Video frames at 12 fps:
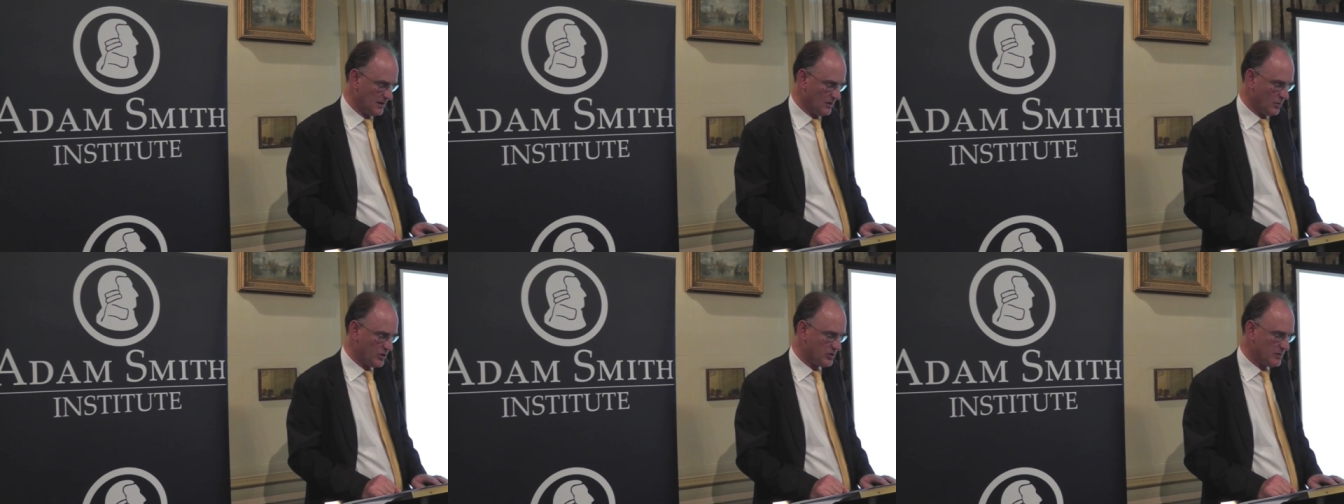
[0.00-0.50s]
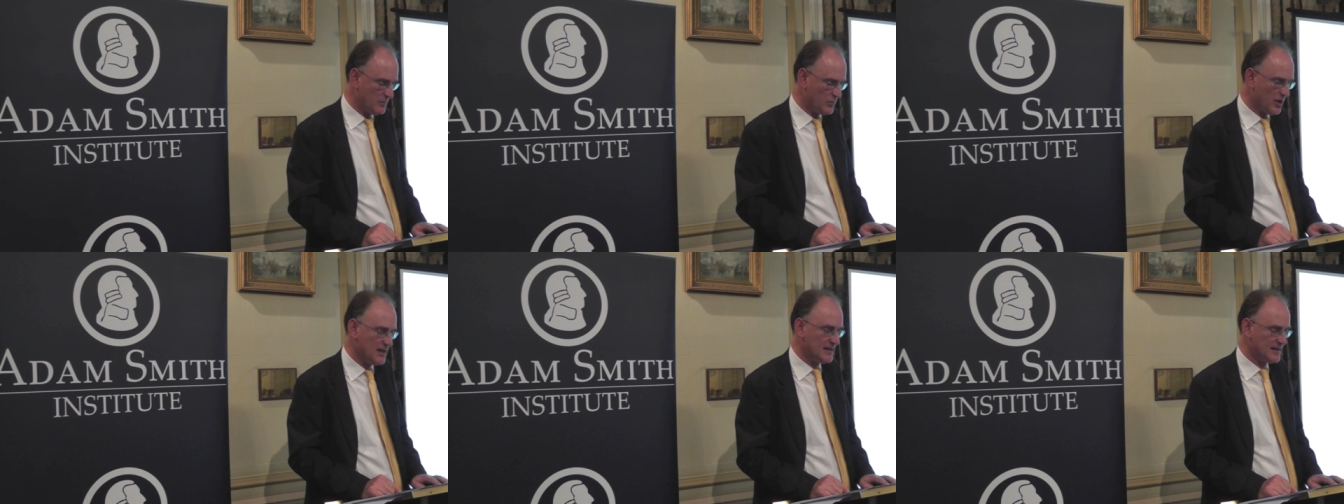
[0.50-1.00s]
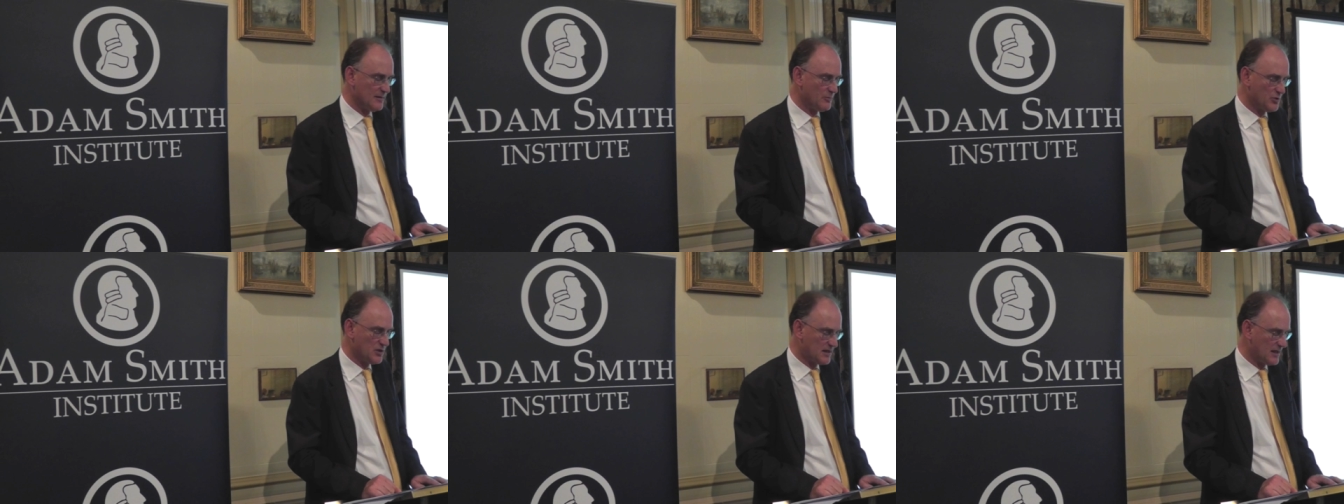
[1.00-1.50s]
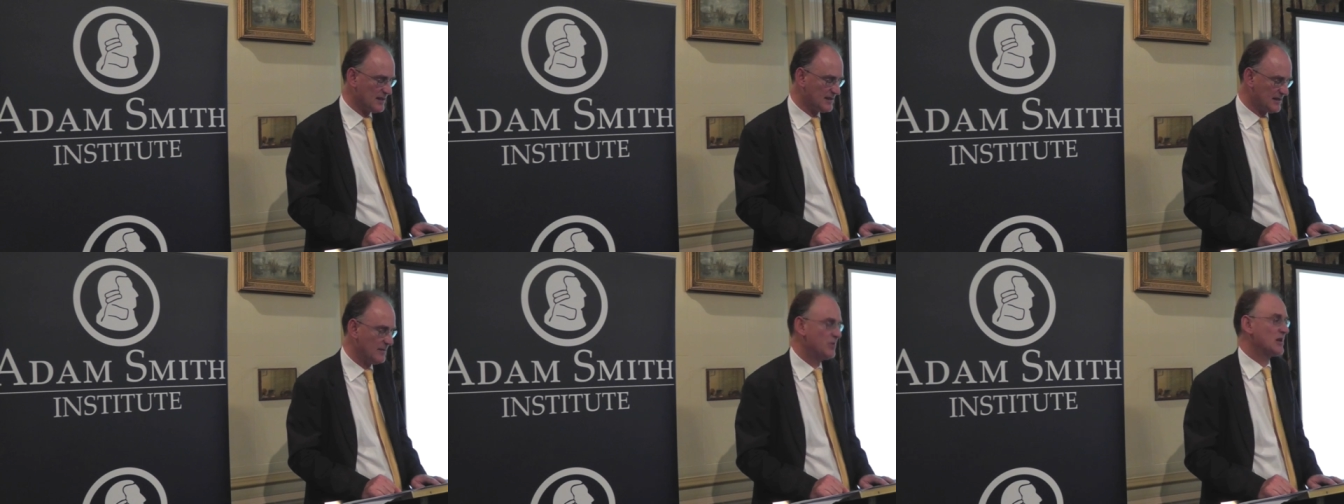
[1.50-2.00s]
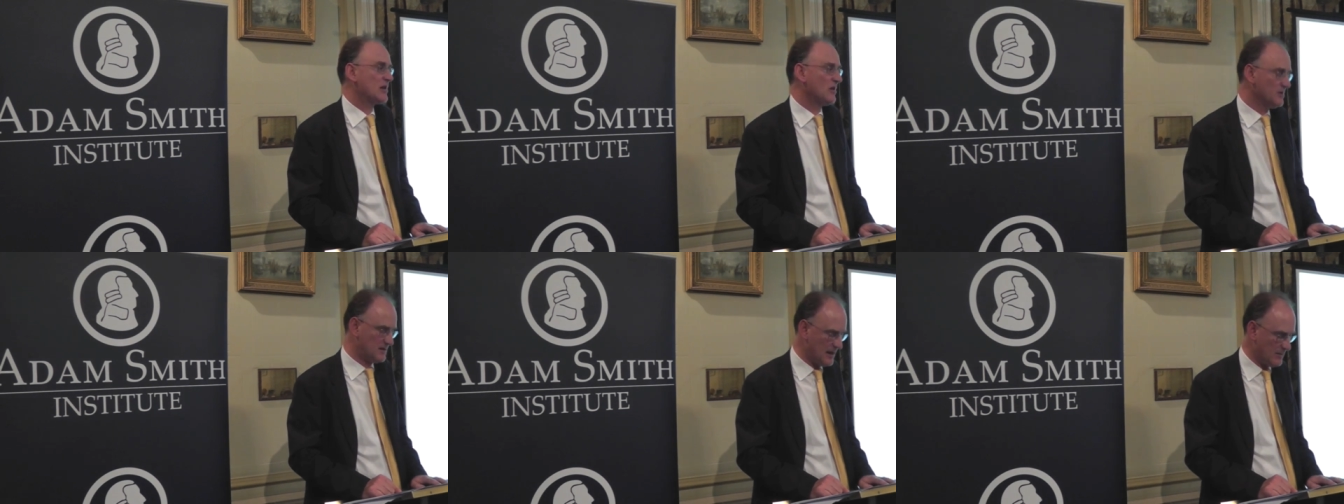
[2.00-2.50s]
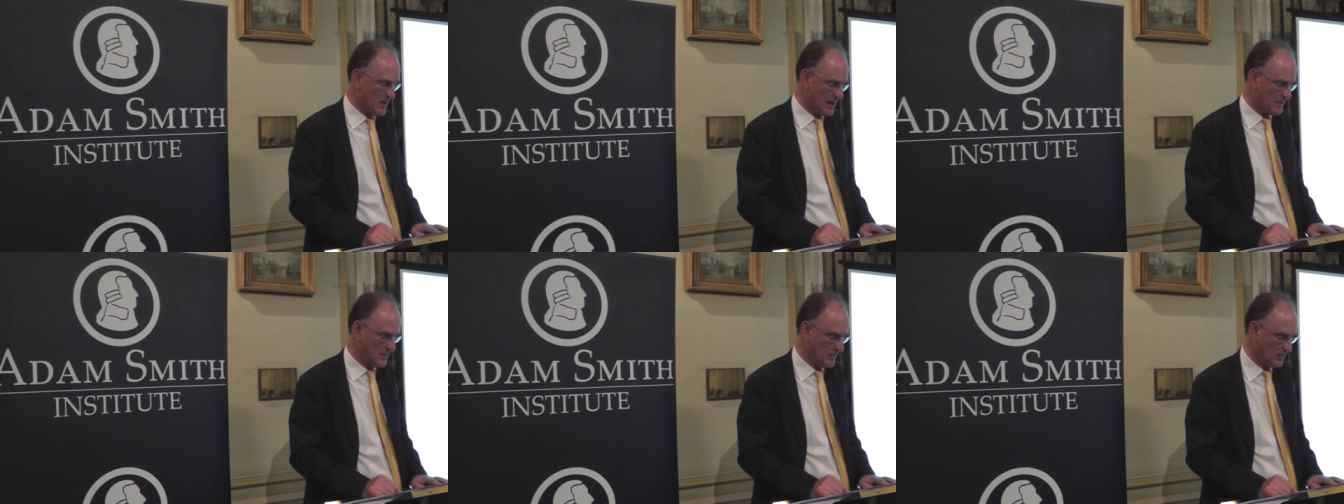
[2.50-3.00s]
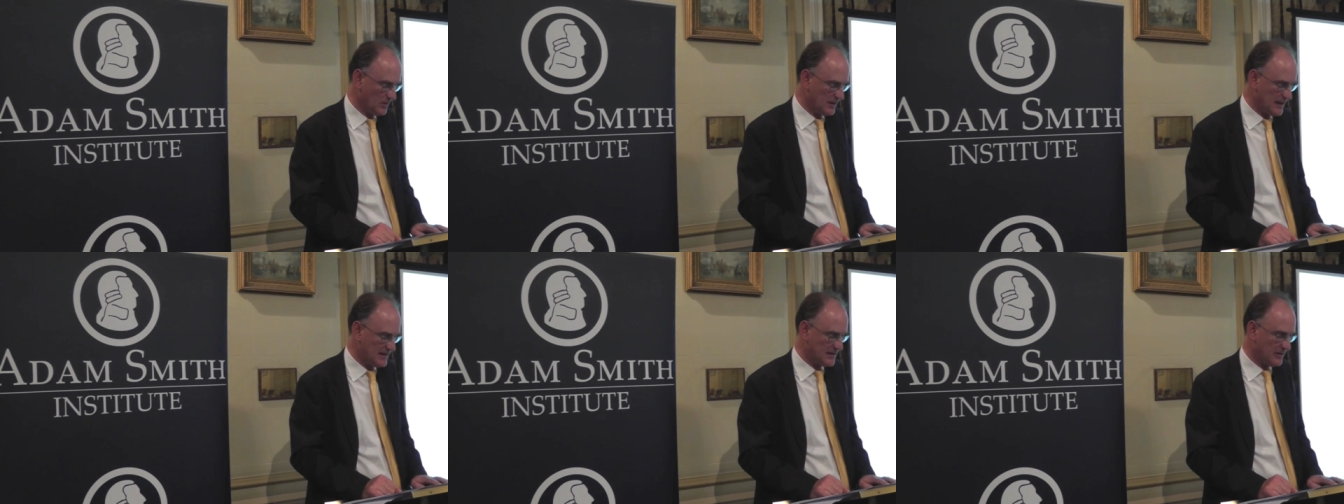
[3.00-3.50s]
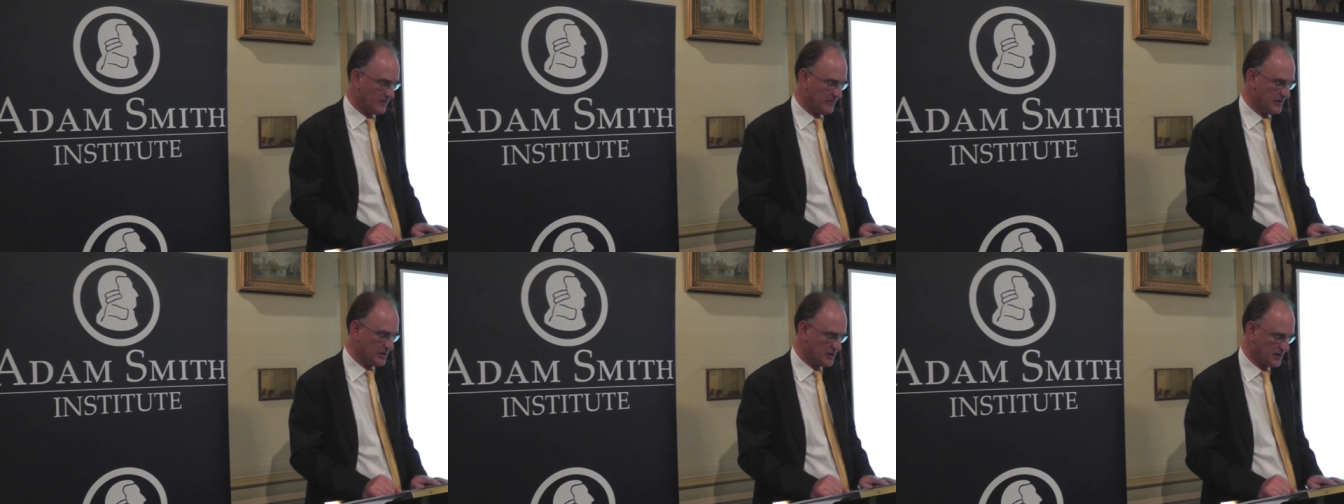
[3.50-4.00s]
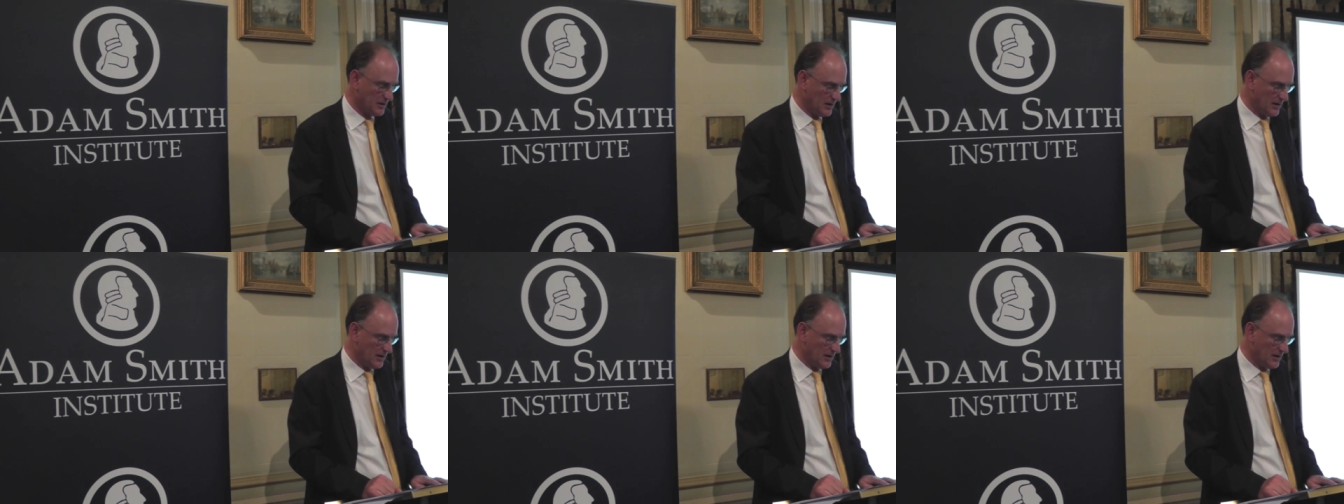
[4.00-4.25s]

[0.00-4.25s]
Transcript: We should embrace them precisely because they make people less selfish